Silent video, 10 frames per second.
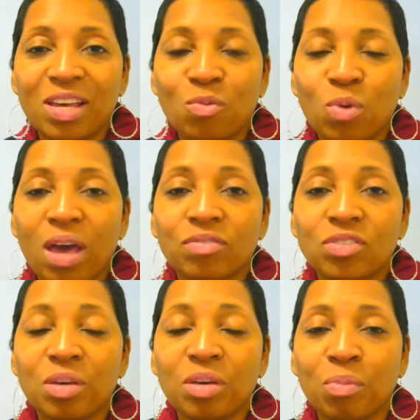and we have
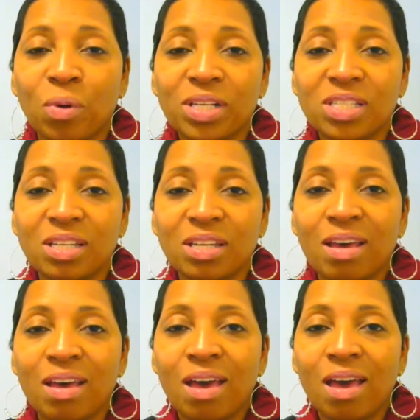to embrace it
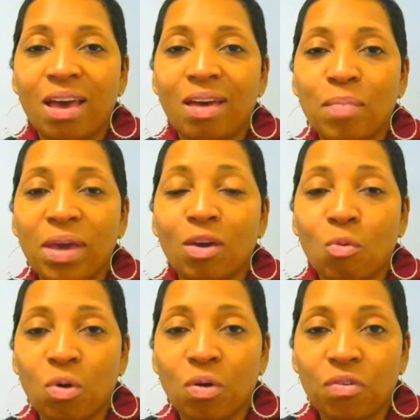and make
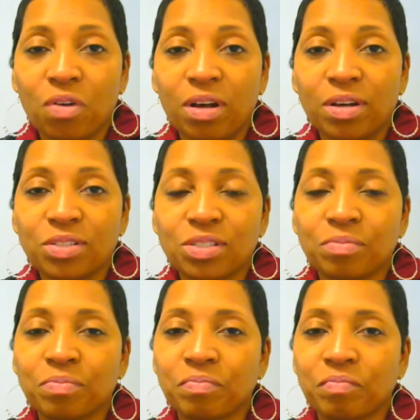it work for us.